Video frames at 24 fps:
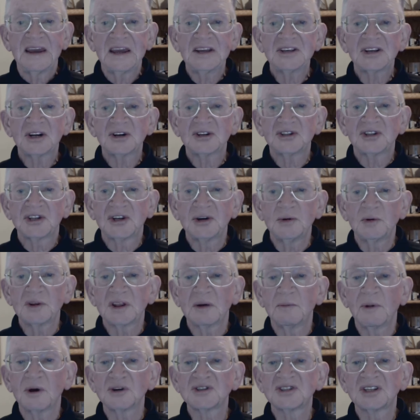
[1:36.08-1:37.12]
These are two
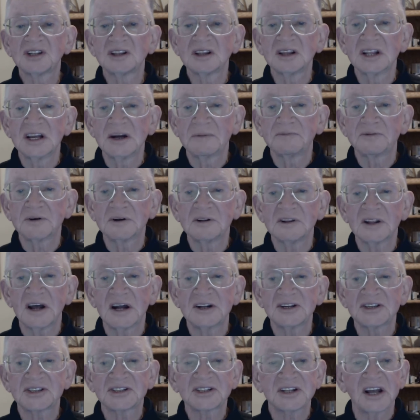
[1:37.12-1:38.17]
of the most liberal
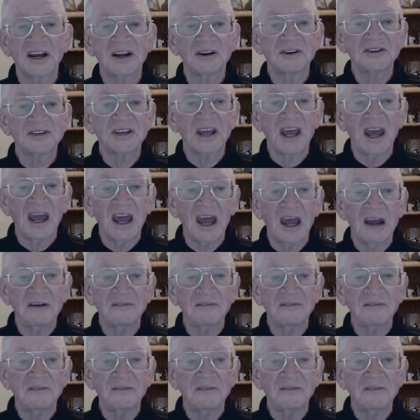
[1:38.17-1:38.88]
legislators